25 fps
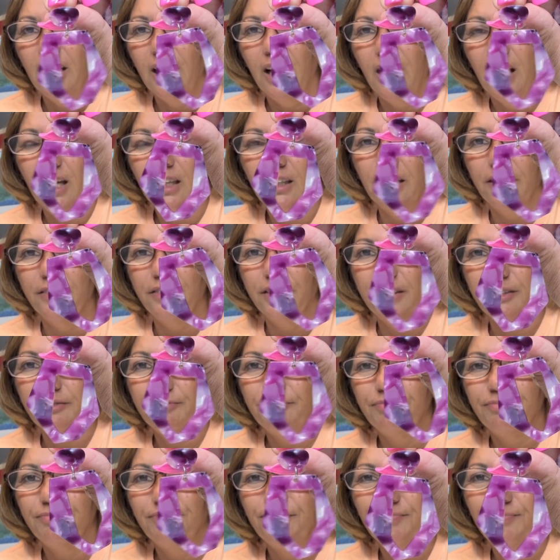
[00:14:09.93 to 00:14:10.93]
I love it.
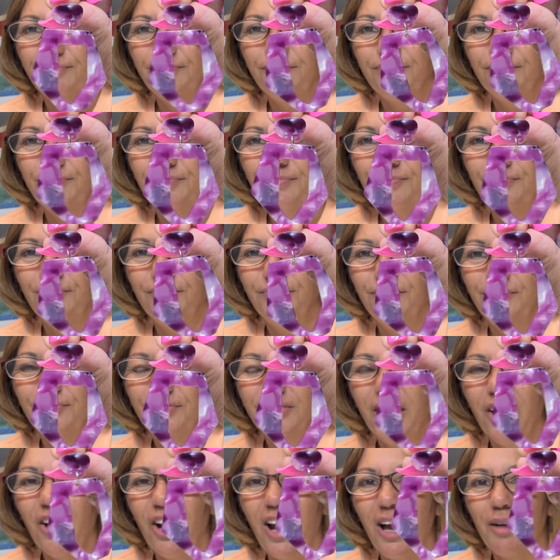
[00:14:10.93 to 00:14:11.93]

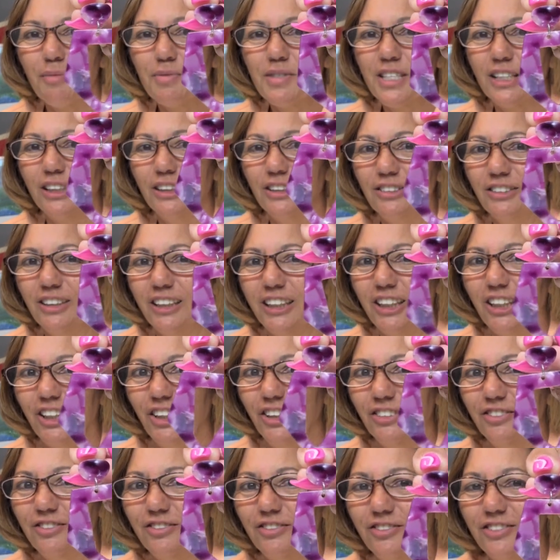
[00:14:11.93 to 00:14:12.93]
They're absolutely
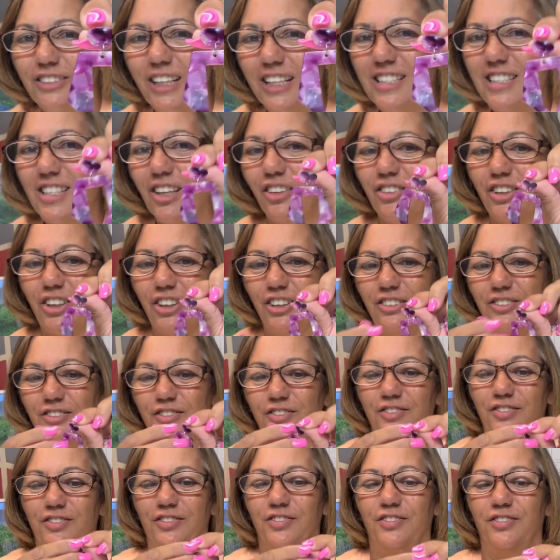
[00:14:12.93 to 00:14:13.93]
cute. It's so cute.
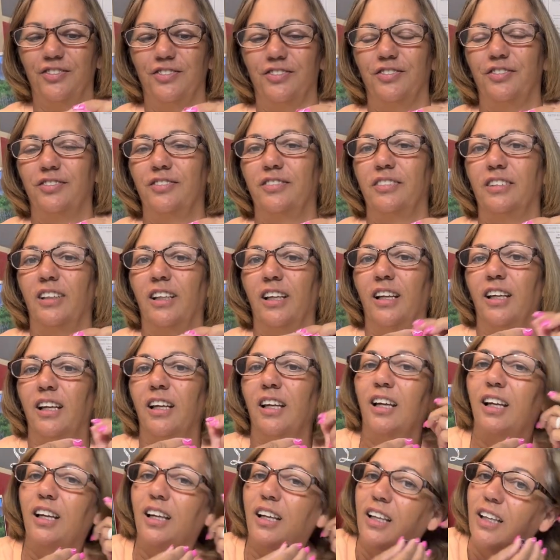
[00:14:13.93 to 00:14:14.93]

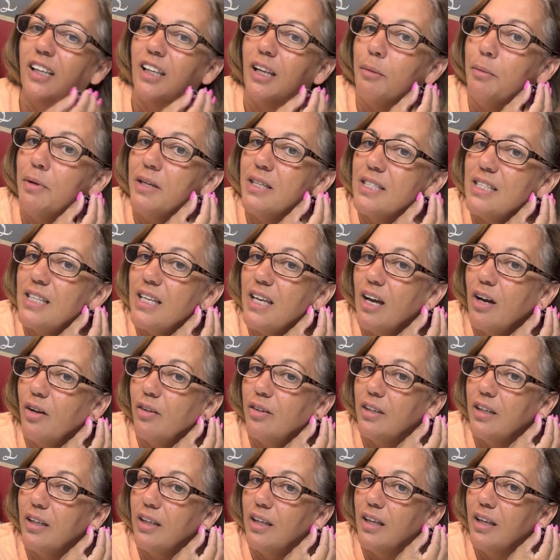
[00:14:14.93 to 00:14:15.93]
Let me see
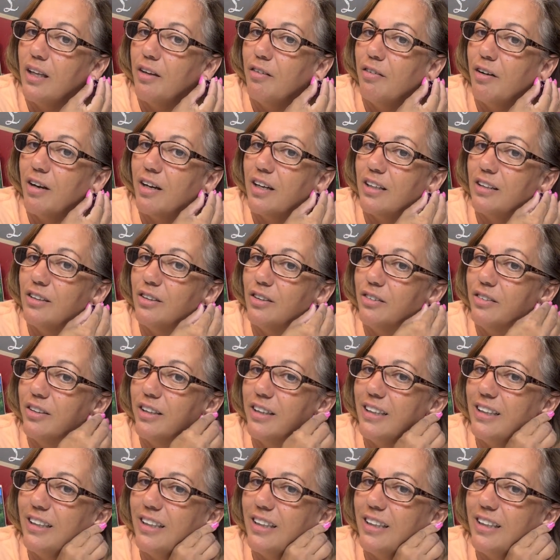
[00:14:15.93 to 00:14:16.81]
how if I could do it.